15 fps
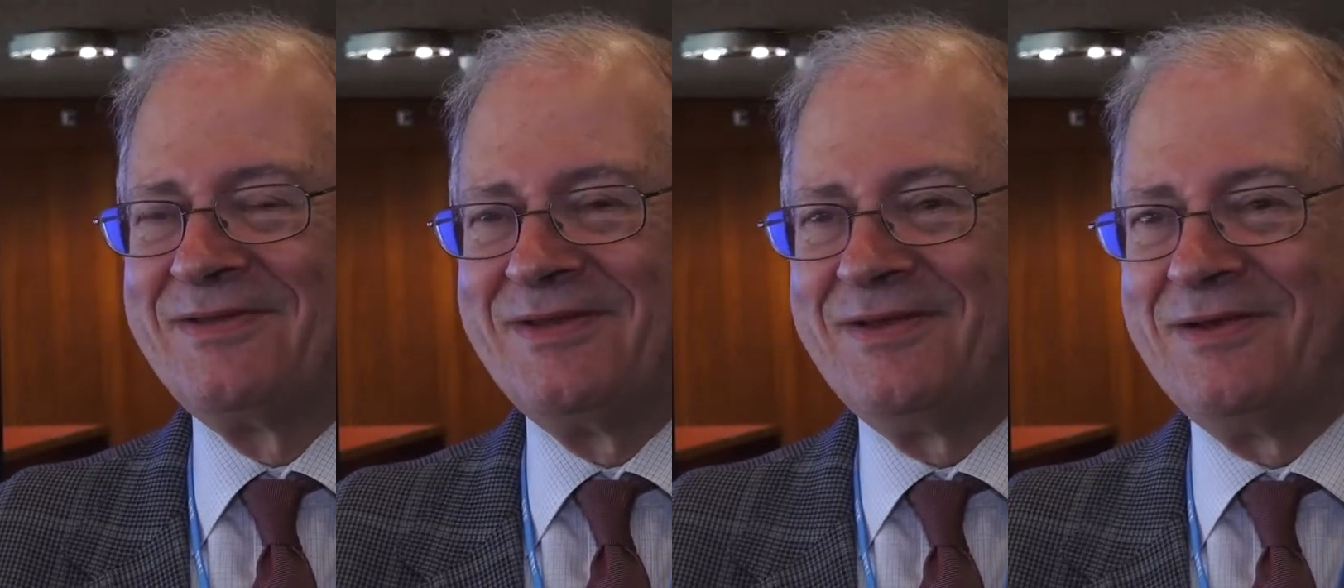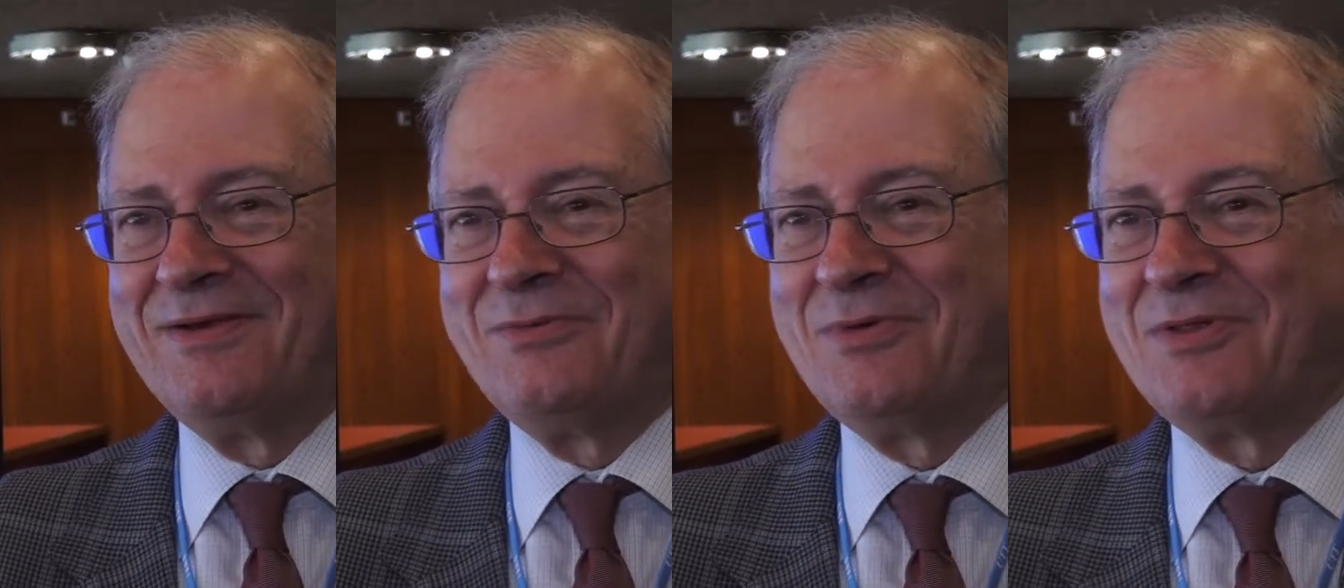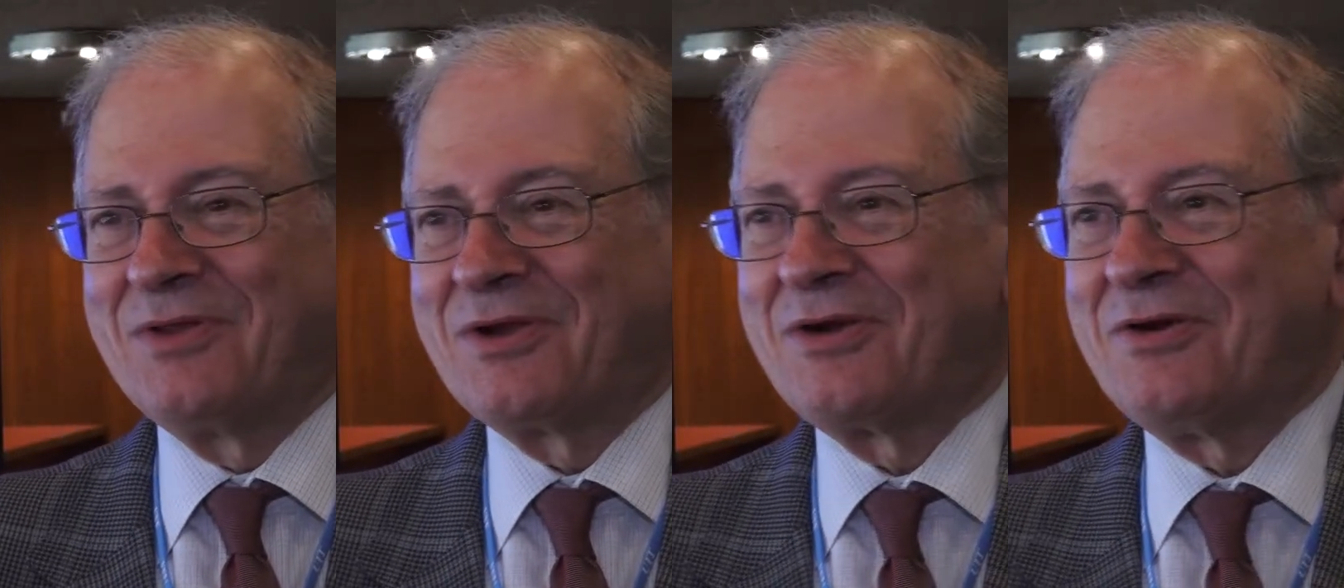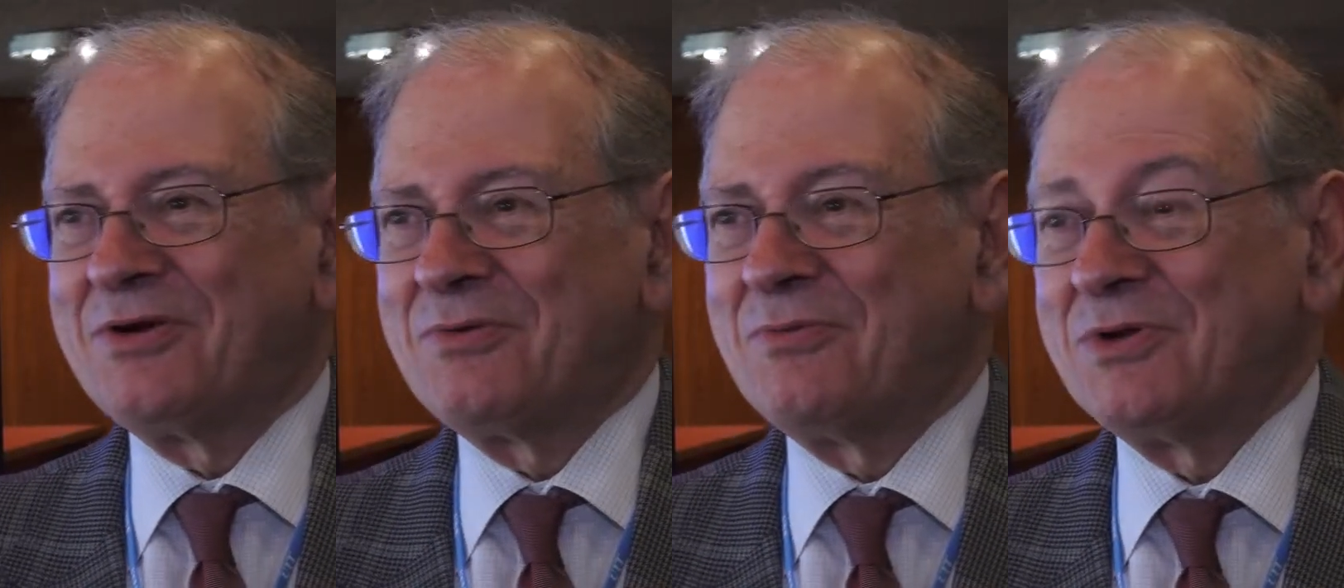uh, when the
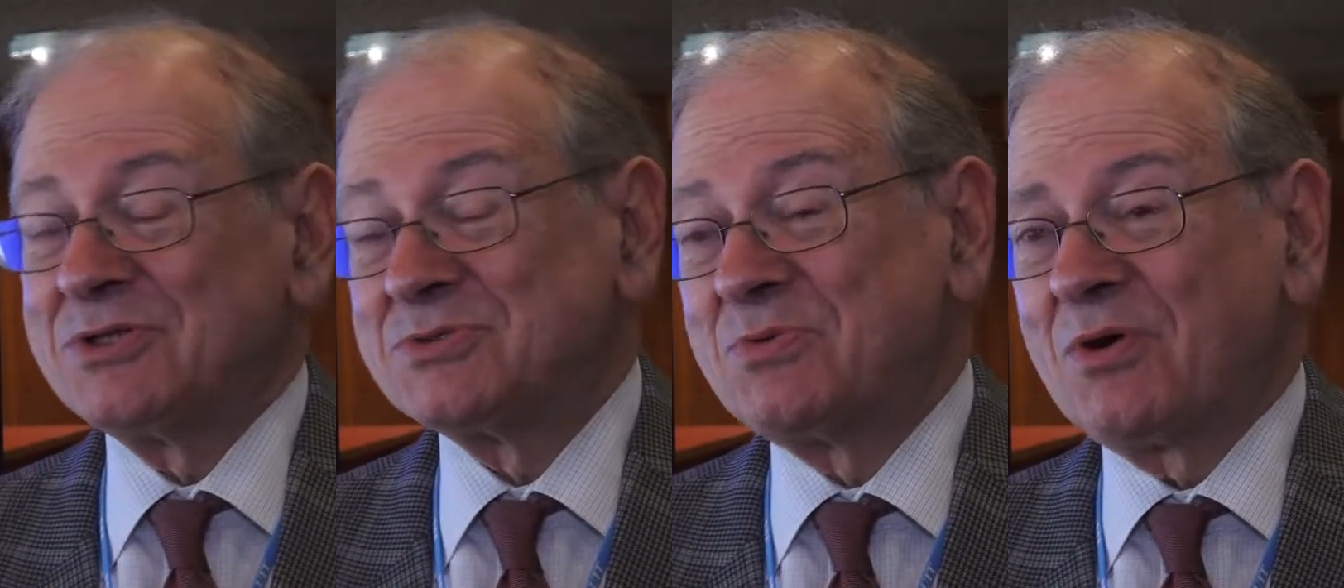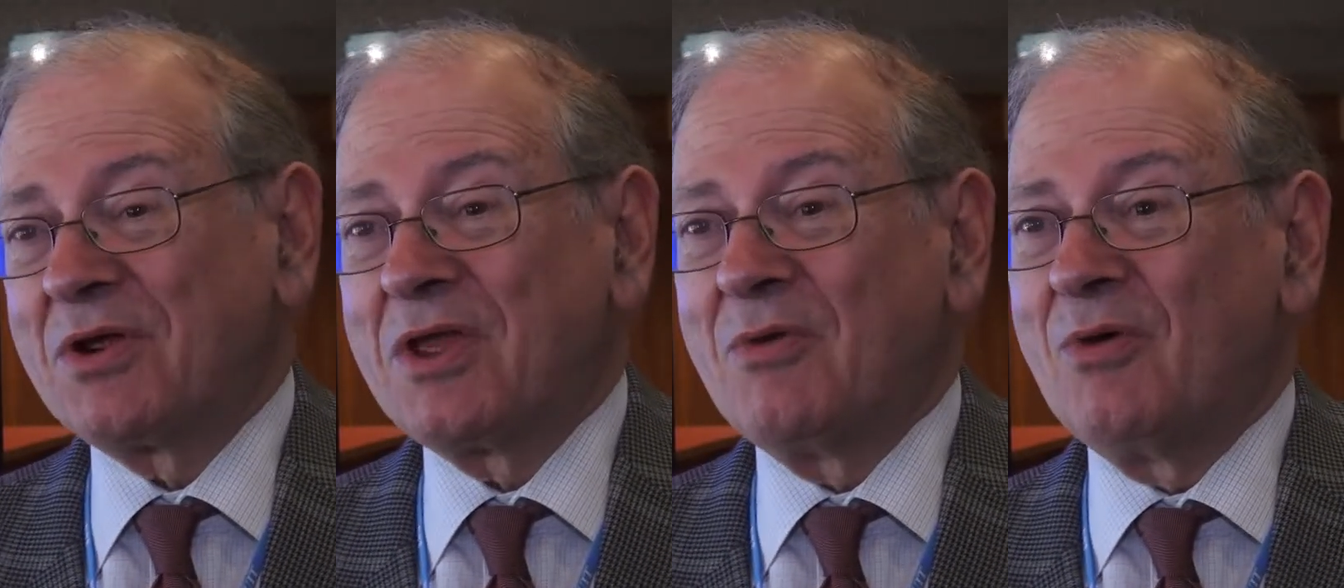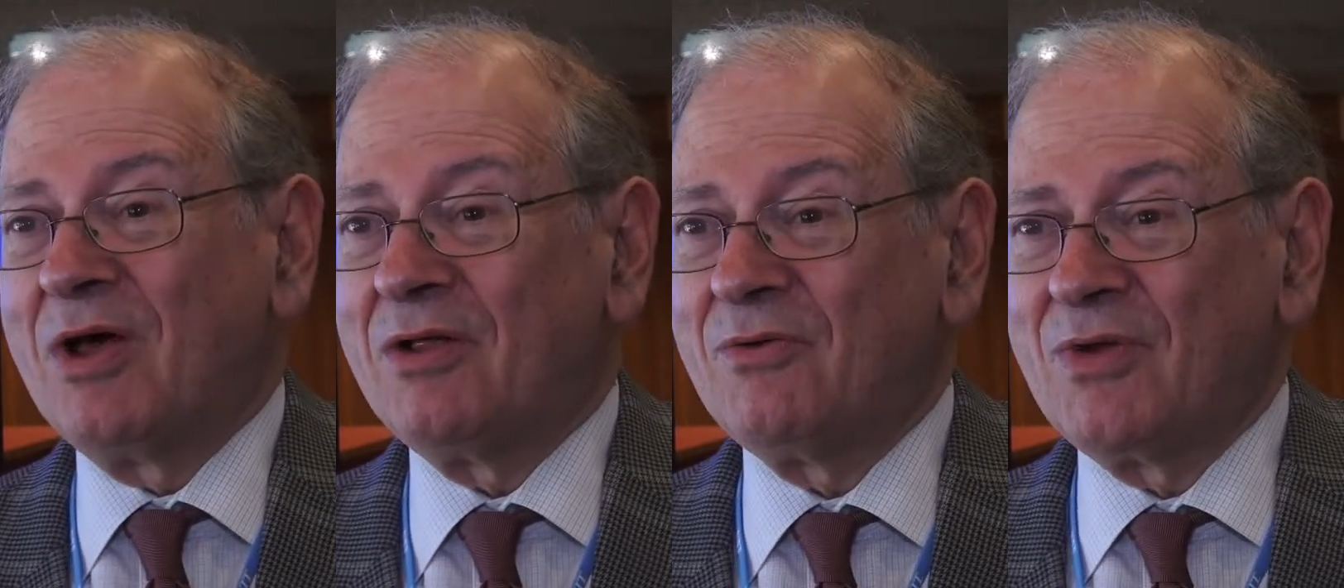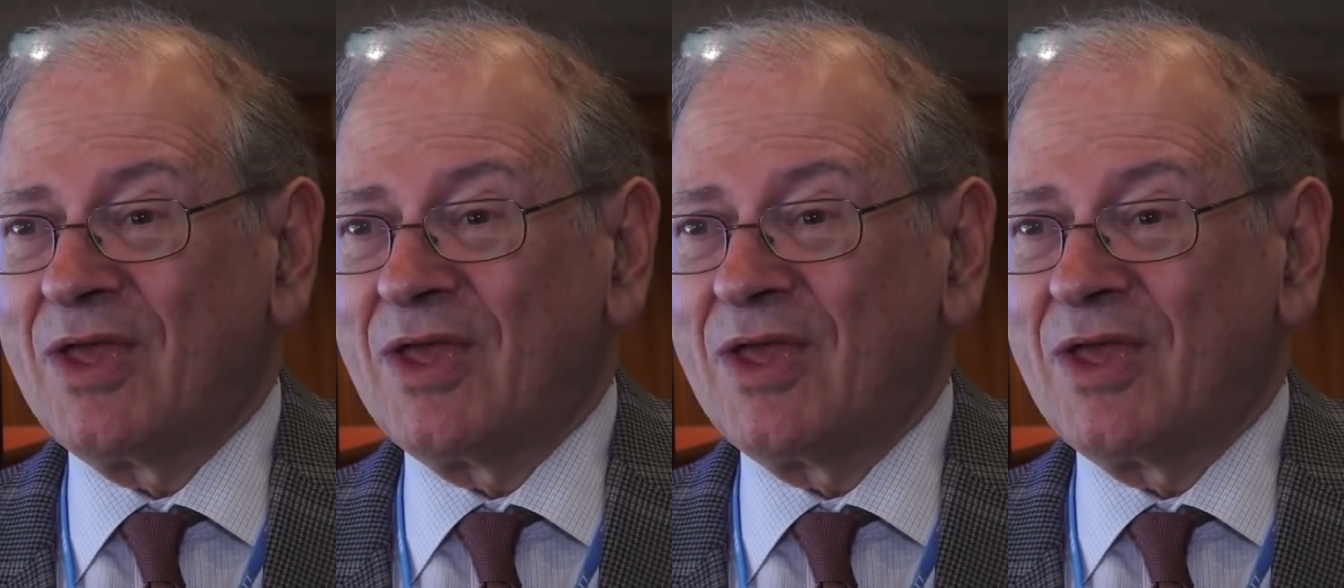current one is working well,